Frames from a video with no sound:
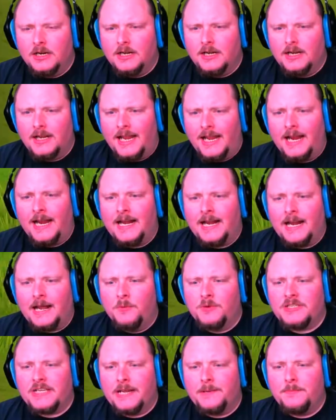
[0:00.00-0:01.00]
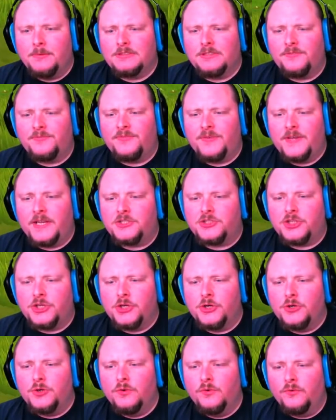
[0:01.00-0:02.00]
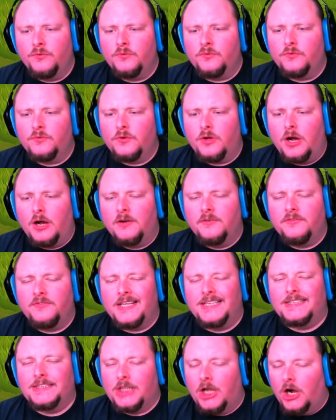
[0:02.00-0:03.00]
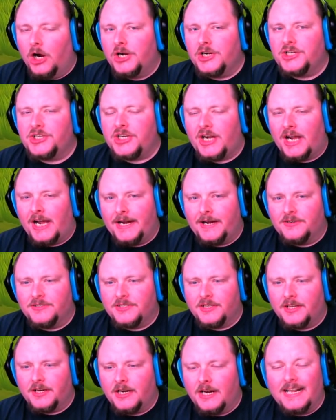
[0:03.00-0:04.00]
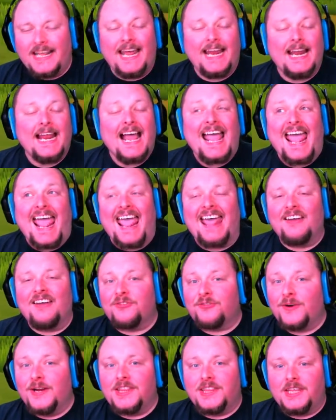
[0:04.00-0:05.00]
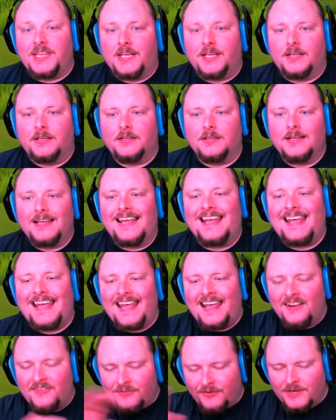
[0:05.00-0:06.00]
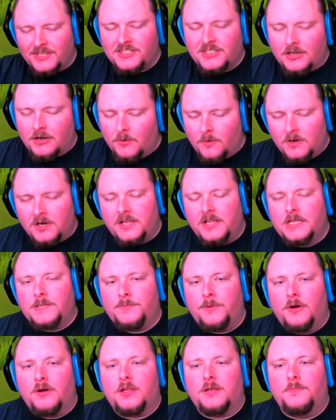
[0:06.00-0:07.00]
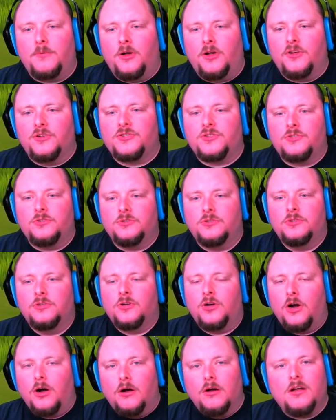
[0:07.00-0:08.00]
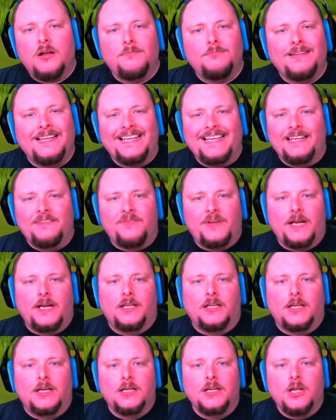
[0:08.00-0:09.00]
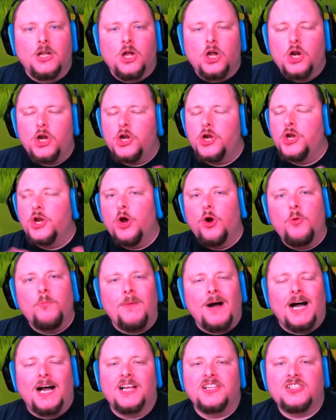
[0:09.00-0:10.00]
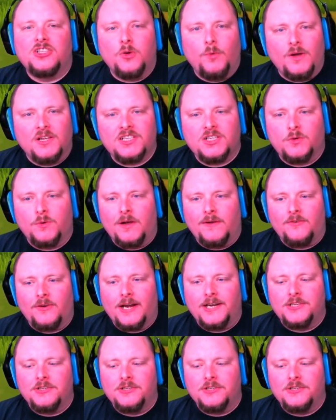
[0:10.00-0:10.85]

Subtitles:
and I was able to fit 2 of the large tires in it. Again, every single one of these Pokeballs, all completely vanilla. No mods whatsoever. I do